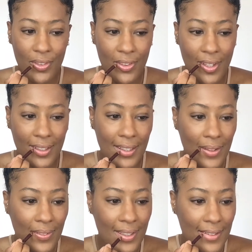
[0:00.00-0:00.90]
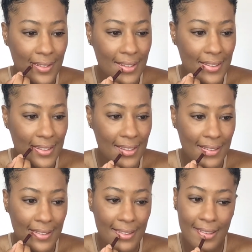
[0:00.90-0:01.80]
I think I'm going to use
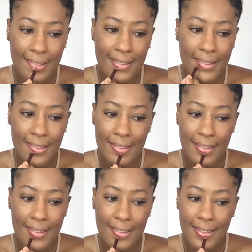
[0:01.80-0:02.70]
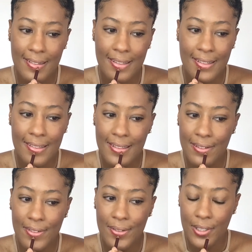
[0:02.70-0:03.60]
the, I don't know if I
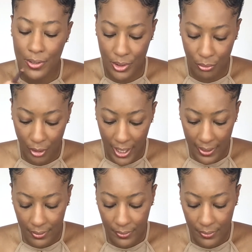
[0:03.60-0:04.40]
want to use the red